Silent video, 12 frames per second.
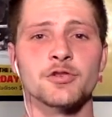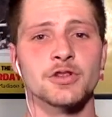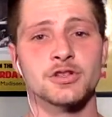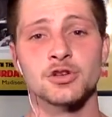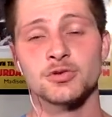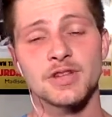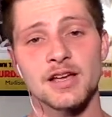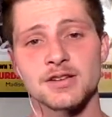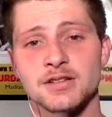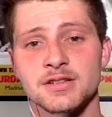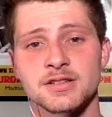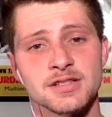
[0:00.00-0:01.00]
for the
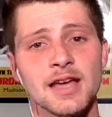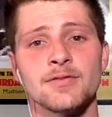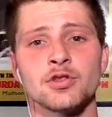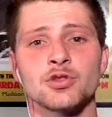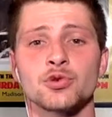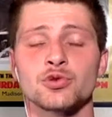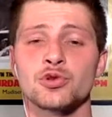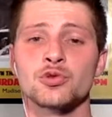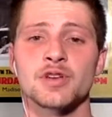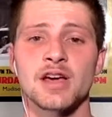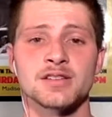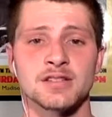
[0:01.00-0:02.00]
2007 through
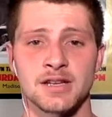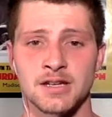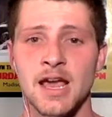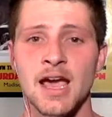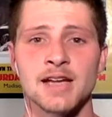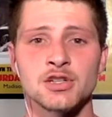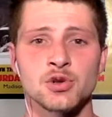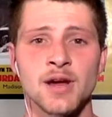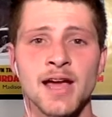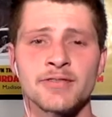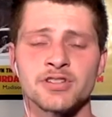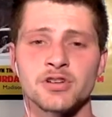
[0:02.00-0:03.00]
2009
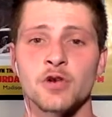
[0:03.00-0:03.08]
drafts.